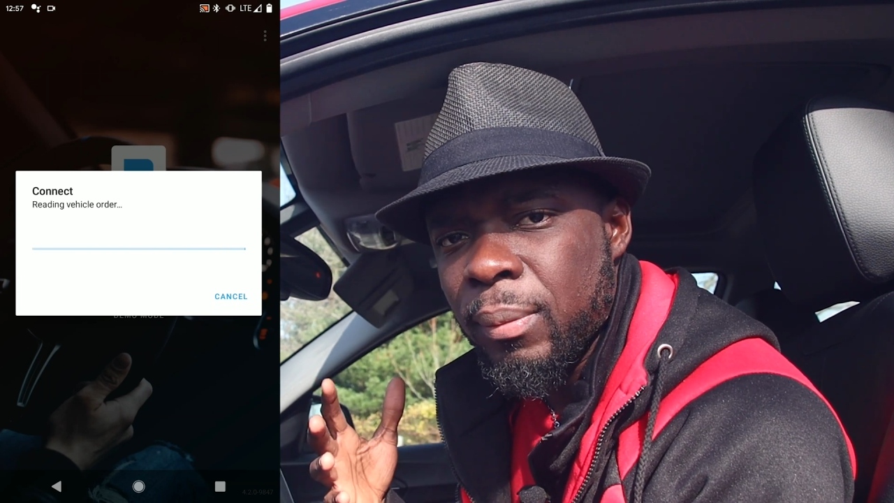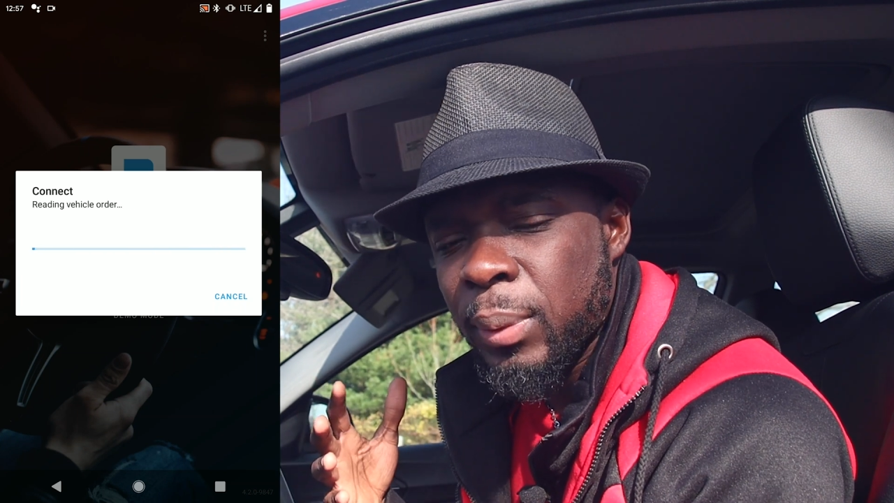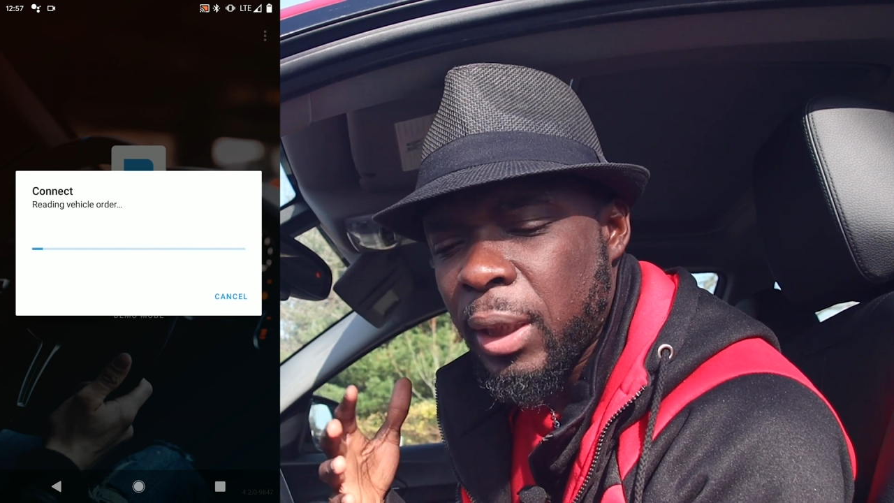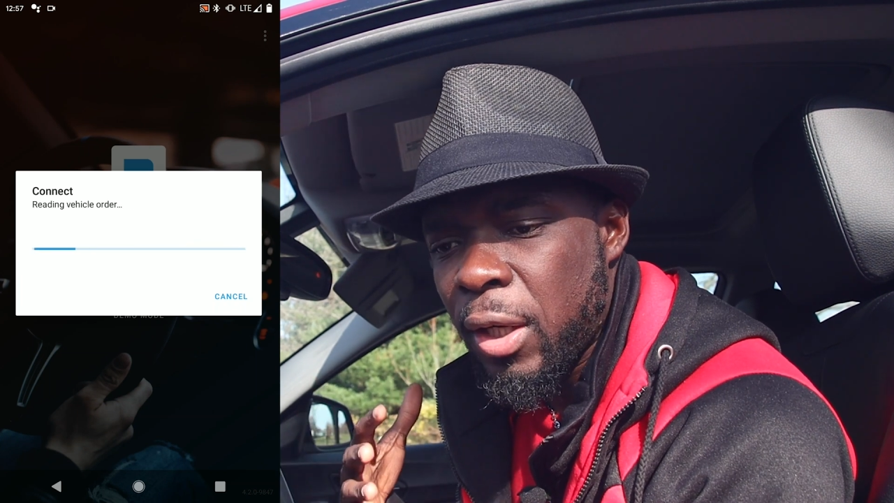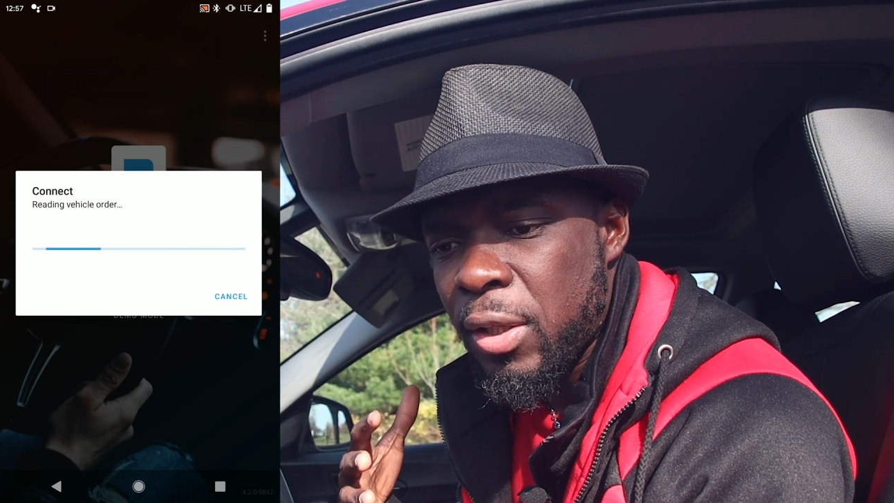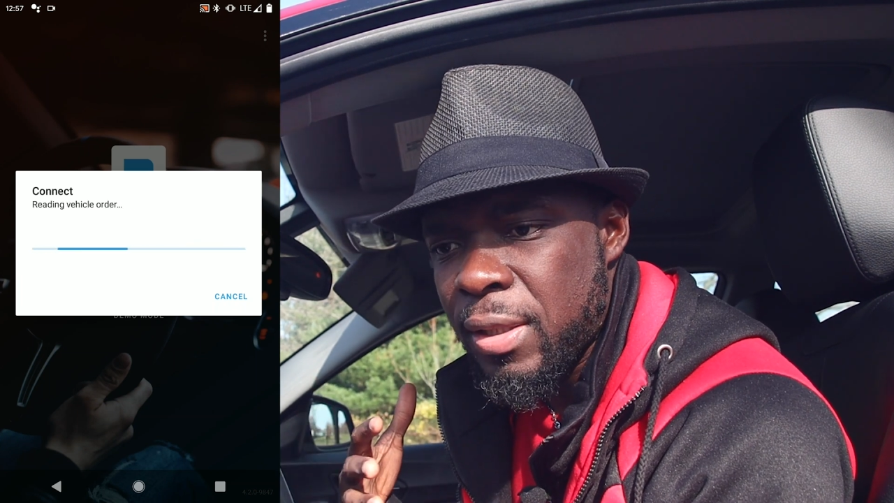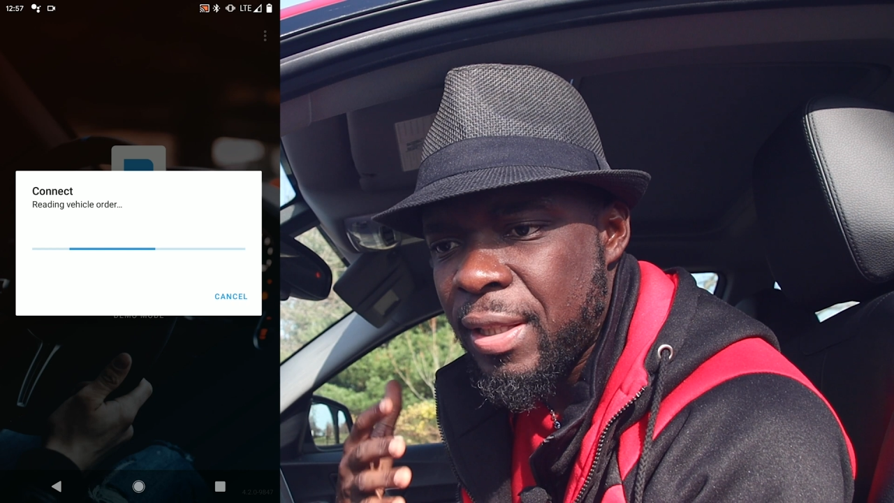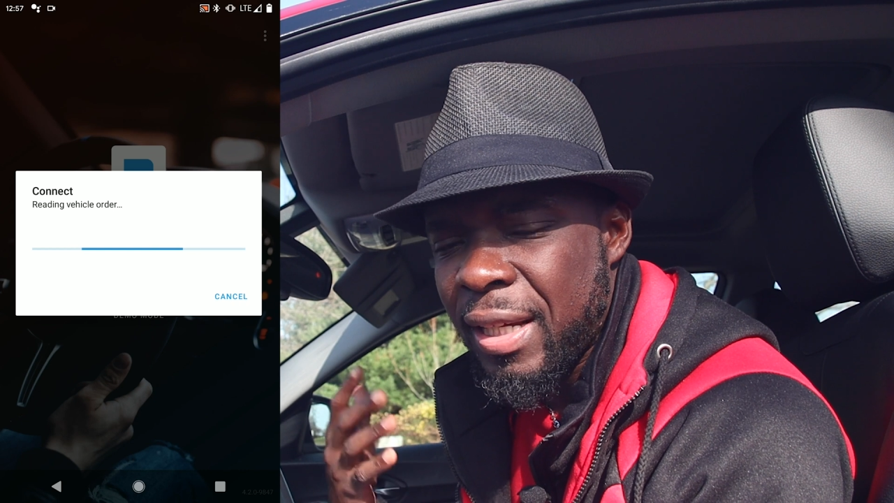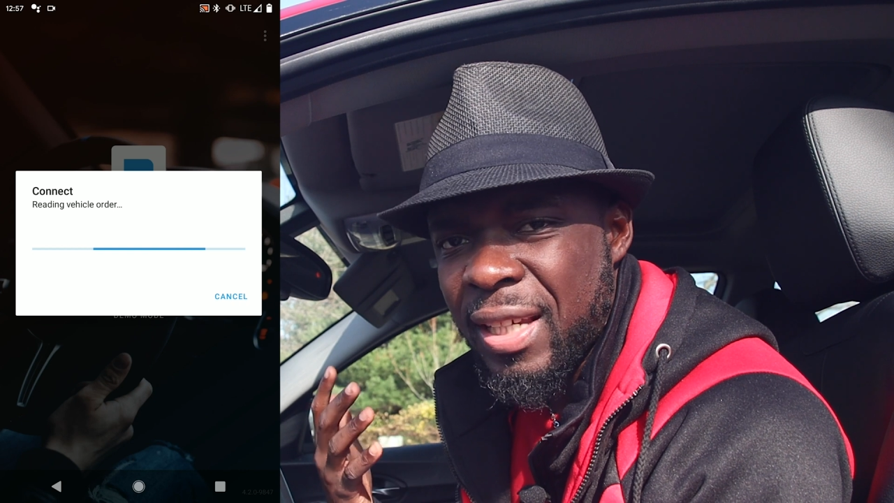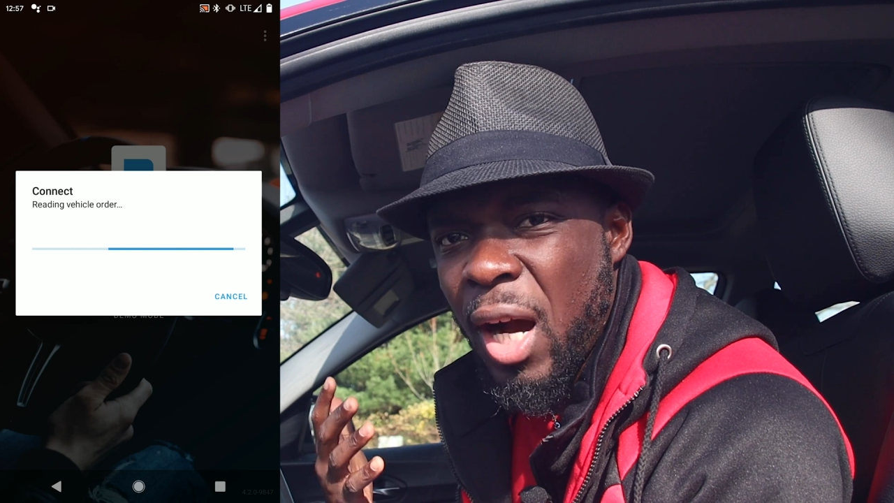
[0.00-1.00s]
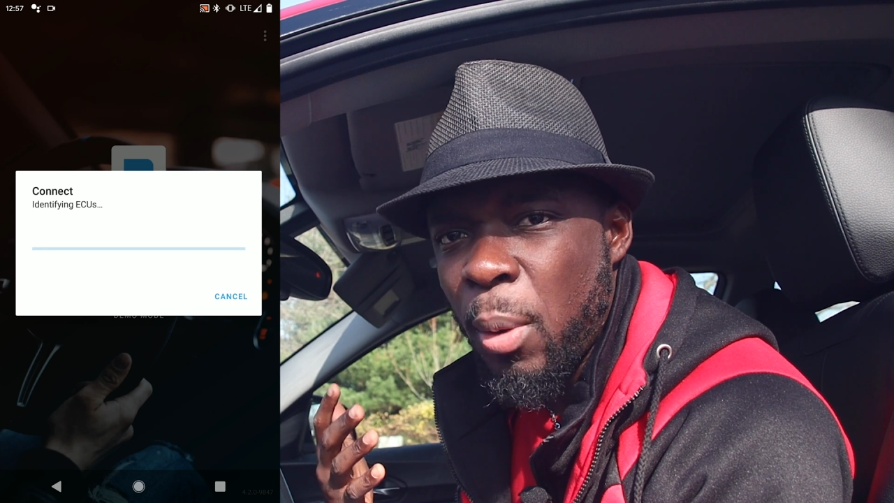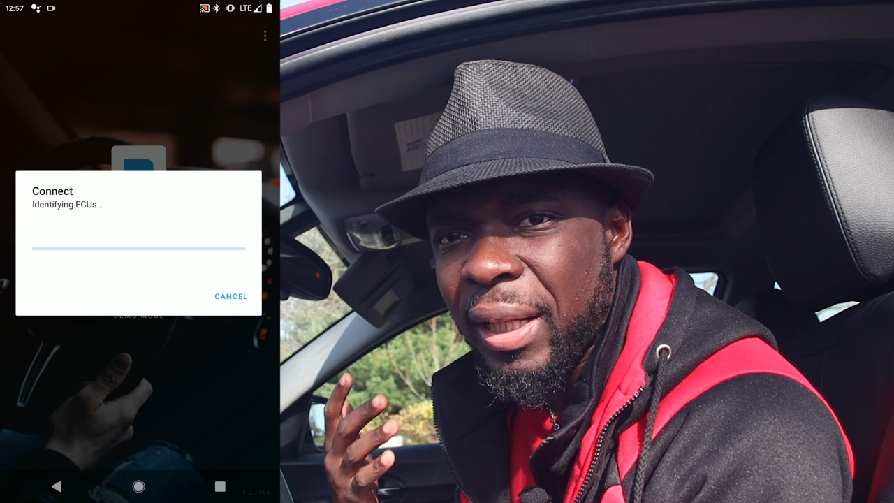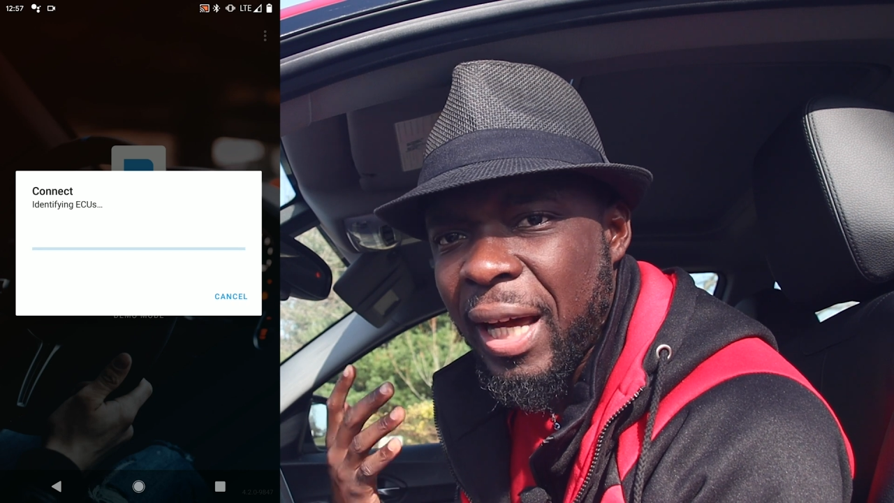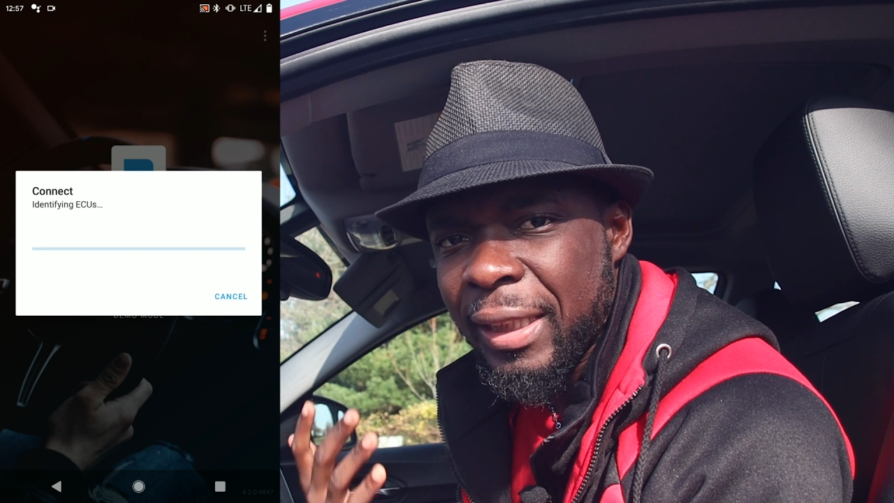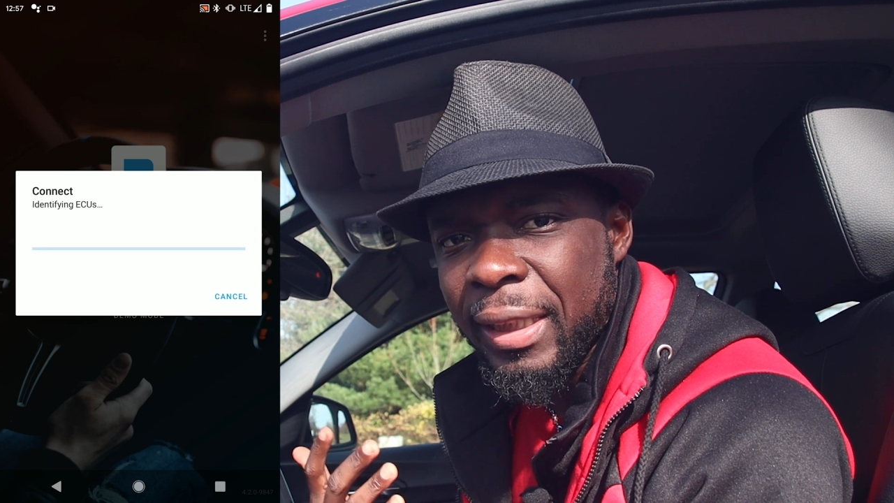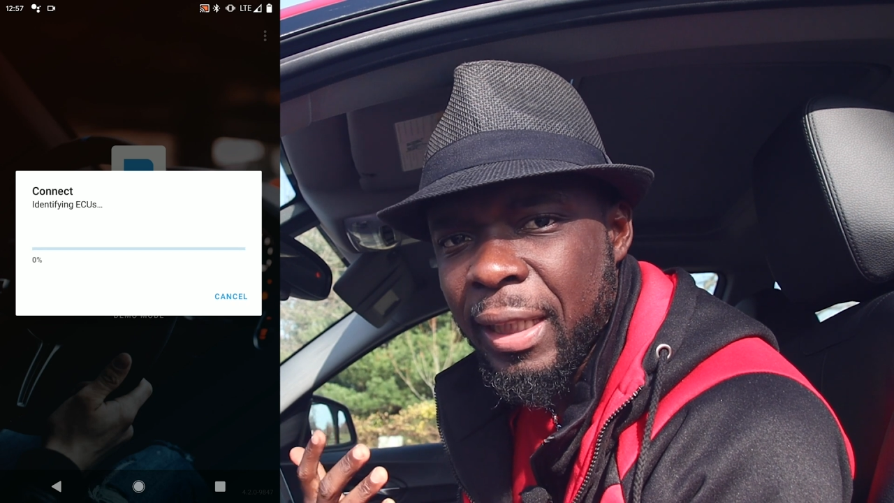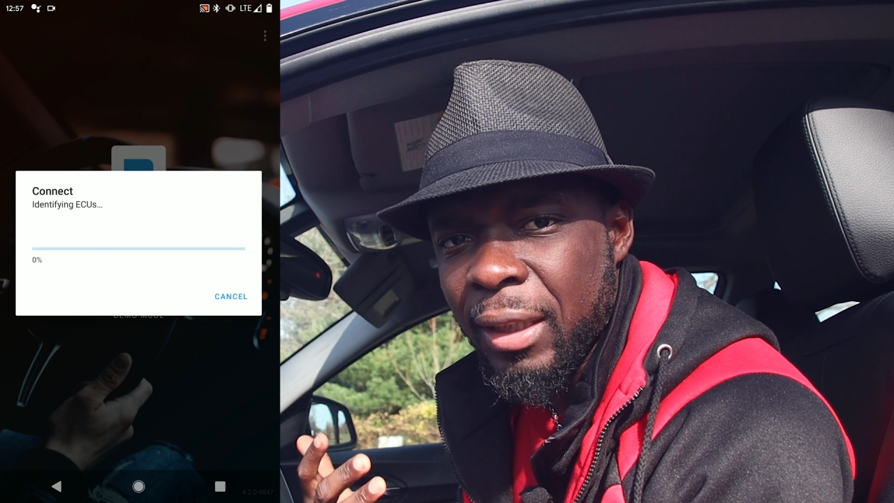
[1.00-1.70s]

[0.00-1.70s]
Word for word: because that's how I like it.